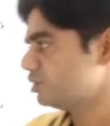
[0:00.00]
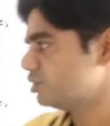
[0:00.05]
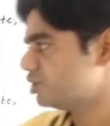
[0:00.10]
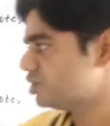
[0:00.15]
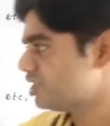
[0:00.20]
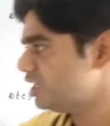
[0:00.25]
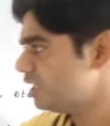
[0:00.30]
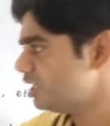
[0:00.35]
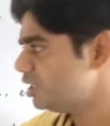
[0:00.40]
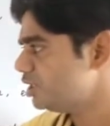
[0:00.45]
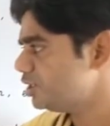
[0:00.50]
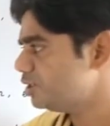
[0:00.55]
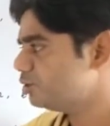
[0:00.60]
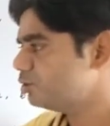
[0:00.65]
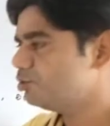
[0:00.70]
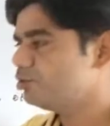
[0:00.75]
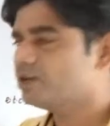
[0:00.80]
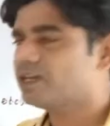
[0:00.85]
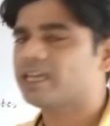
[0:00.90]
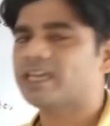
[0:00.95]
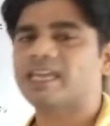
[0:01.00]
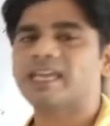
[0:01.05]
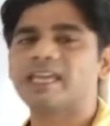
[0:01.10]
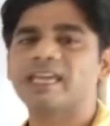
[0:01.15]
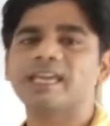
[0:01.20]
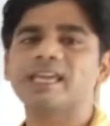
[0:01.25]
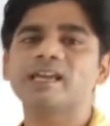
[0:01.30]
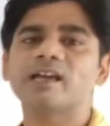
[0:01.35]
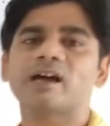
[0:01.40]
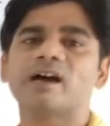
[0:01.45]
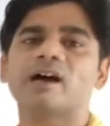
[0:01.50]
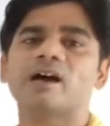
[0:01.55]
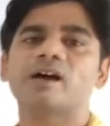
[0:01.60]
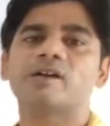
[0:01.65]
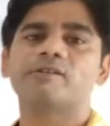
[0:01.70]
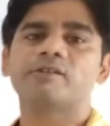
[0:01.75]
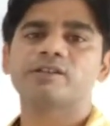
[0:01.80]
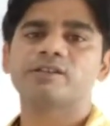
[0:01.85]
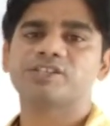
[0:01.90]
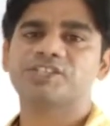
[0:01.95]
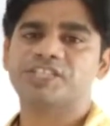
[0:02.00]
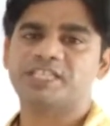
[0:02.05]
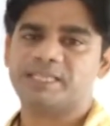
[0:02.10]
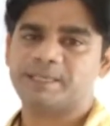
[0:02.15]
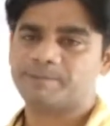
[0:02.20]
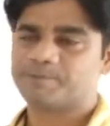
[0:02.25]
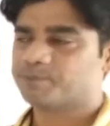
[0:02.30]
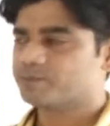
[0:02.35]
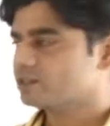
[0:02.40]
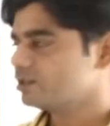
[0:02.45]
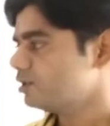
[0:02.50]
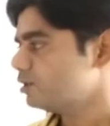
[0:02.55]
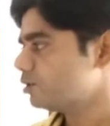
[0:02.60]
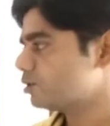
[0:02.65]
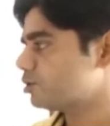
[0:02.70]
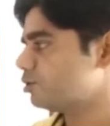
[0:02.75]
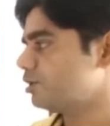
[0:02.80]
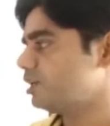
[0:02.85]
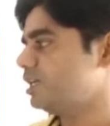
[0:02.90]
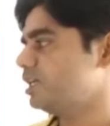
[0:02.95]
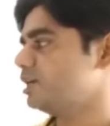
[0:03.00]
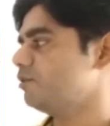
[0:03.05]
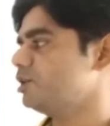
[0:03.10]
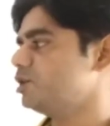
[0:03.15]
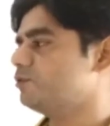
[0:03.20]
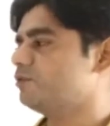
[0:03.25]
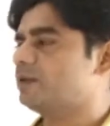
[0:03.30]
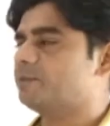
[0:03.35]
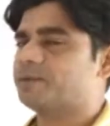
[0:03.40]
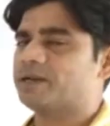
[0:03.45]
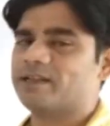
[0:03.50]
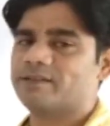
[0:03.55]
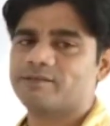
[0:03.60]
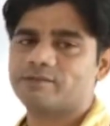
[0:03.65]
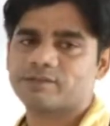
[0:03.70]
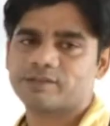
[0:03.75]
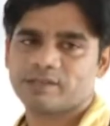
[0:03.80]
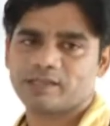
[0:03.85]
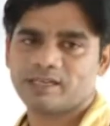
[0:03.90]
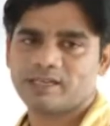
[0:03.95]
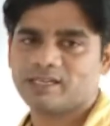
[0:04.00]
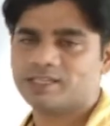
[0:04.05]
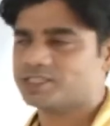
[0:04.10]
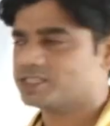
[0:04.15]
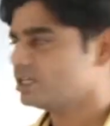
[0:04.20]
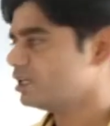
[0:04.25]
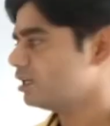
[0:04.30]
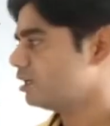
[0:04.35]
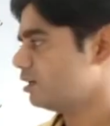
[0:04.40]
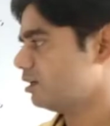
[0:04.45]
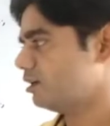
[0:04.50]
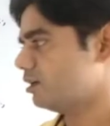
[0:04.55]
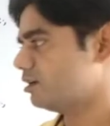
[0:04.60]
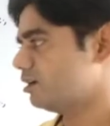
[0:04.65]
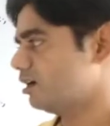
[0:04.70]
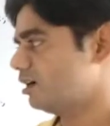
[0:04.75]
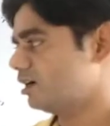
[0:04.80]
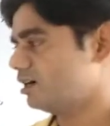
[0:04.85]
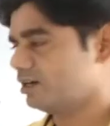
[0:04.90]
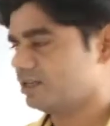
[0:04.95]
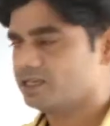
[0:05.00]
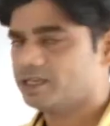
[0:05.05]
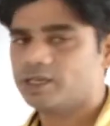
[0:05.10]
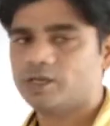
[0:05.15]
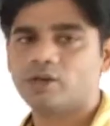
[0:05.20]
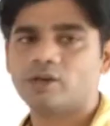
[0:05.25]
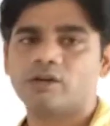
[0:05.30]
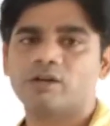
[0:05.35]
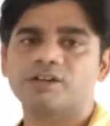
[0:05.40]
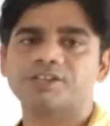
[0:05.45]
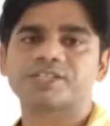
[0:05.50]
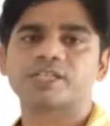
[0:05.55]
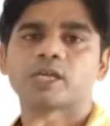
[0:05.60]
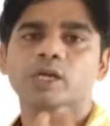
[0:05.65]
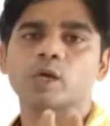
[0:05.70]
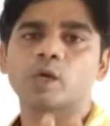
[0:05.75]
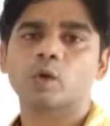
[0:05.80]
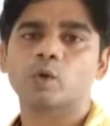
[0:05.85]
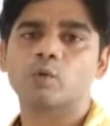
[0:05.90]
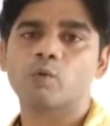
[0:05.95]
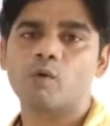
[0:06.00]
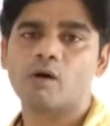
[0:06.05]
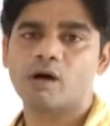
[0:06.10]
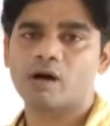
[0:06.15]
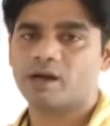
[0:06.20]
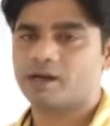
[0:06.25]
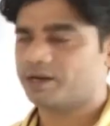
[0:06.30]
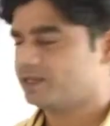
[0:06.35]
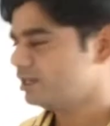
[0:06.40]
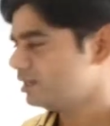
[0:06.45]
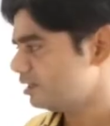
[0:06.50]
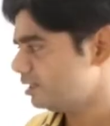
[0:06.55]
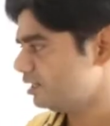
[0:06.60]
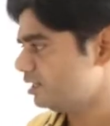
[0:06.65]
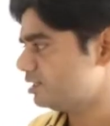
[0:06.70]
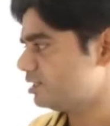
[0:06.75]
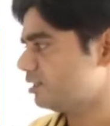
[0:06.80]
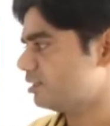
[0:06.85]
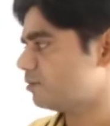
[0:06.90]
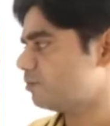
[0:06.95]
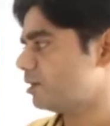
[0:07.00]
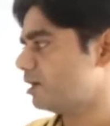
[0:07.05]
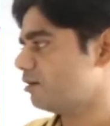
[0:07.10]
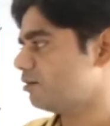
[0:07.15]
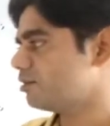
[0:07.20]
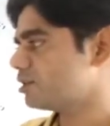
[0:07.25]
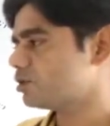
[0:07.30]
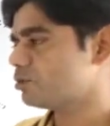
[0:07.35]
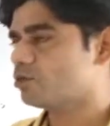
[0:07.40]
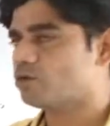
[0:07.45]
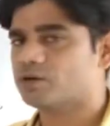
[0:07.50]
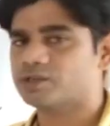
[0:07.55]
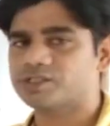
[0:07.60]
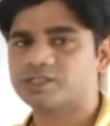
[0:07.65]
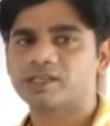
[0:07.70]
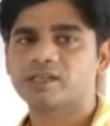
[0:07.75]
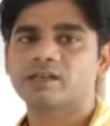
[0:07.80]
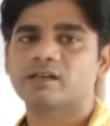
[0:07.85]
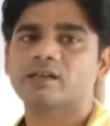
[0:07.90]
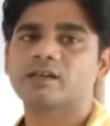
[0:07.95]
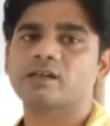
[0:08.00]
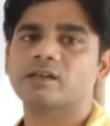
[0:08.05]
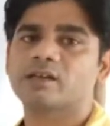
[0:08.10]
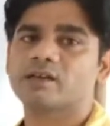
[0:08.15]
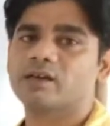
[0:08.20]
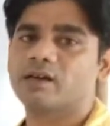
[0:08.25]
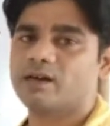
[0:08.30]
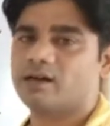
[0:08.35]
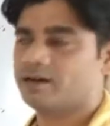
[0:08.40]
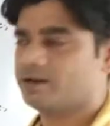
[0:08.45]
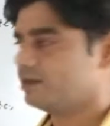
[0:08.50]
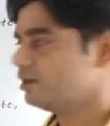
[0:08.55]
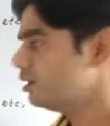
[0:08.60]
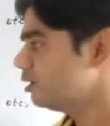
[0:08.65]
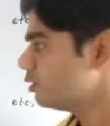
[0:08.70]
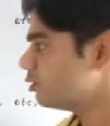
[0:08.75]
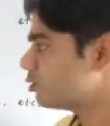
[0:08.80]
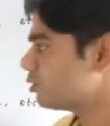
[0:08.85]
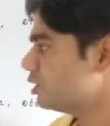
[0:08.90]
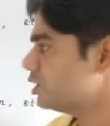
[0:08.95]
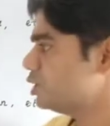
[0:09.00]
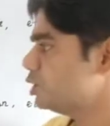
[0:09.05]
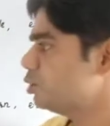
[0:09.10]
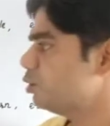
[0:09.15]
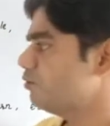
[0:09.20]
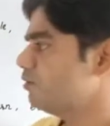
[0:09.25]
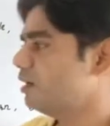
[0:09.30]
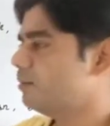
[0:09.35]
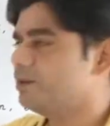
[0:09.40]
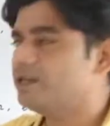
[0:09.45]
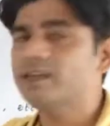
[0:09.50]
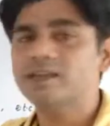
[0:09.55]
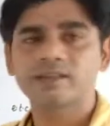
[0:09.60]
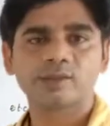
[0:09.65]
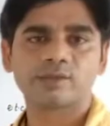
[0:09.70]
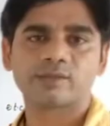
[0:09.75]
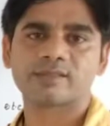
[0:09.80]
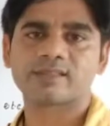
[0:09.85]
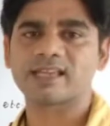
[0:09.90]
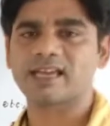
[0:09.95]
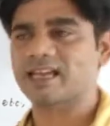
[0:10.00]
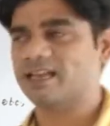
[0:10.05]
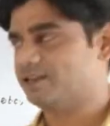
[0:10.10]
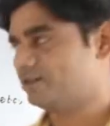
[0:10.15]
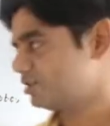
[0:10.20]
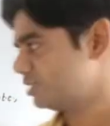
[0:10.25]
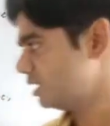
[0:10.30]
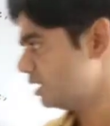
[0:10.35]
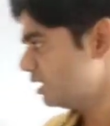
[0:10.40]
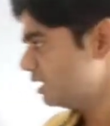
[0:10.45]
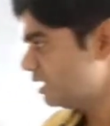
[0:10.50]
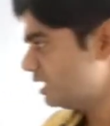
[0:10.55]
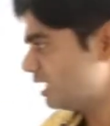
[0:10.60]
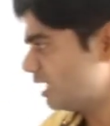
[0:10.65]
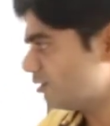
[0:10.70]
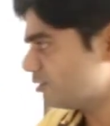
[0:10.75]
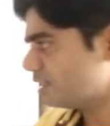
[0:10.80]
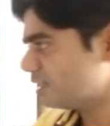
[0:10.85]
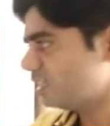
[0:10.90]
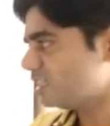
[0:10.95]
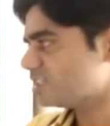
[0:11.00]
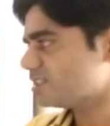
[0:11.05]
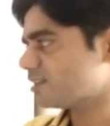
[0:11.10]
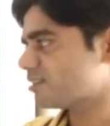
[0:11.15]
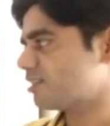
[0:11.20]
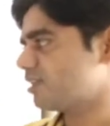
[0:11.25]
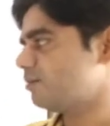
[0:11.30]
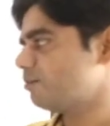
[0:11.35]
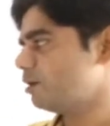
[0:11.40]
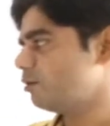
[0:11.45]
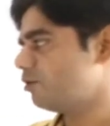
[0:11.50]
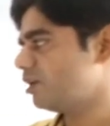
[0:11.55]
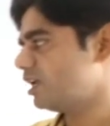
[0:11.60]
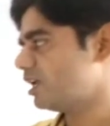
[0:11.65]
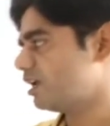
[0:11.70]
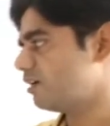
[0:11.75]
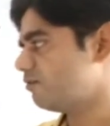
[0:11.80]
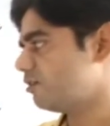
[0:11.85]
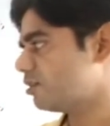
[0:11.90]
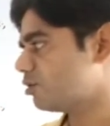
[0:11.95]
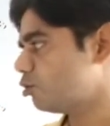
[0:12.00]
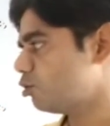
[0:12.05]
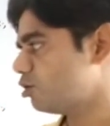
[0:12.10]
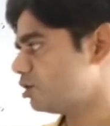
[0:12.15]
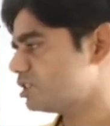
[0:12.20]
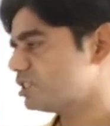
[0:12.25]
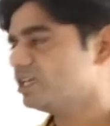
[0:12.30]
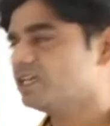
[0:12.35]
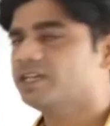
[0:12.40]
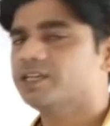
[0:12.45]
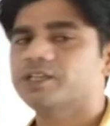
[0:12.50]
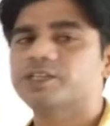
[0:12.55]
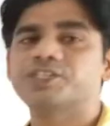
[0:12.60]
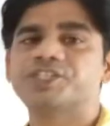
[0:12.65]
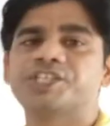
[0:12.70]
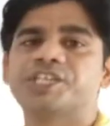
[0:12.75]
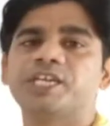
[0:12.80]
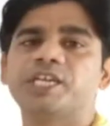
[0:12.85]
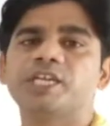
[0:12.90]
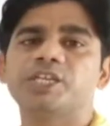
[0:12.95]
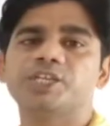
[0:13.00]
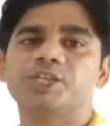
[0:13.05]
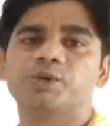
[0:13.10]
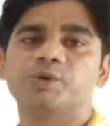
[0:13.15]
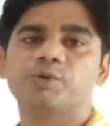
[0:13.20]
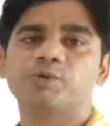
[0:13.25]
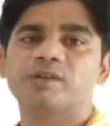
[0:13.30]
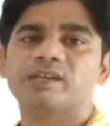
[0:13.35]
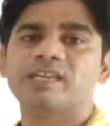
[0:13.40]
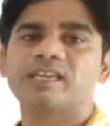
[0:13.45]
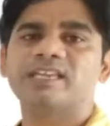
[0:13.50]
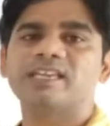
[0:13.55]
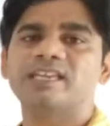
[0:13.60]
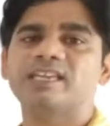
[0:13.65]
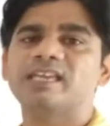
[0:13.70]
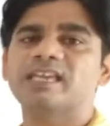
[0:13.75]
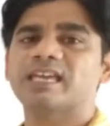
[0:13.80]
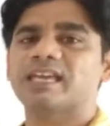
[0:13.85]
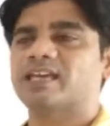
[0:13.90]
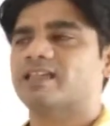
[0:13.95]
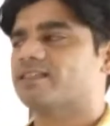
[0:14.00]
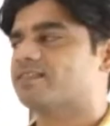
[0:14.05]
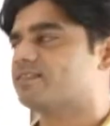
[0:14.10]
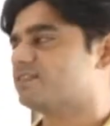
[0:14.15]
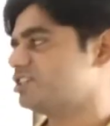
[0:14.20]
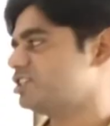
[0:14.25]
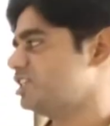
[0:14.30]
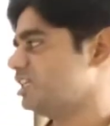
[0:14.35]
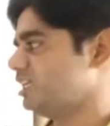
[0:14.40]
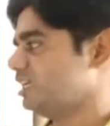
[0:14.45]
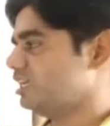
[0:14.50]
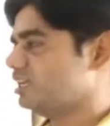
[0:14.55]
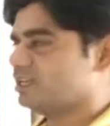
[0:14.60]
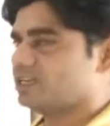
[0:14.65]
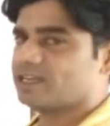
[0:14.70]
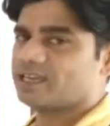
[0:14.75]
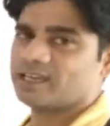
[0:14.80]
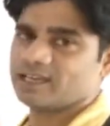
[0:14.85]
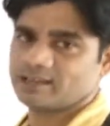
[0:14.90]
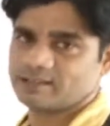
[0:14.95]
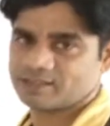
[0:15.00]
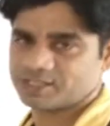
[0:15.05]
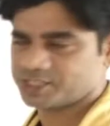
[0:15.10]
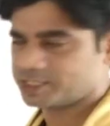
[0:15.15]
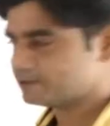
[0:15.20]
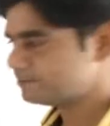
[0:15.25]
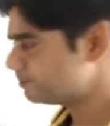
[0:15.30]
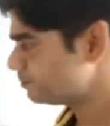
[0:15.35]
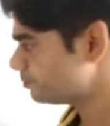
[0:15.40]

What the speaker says: G-U-A-R-D. So here you will pronounce it guard, not guard. It is pronounced what? Guard. So U will be silent. Now the next example we have is what? G-U-E-S-T, guest.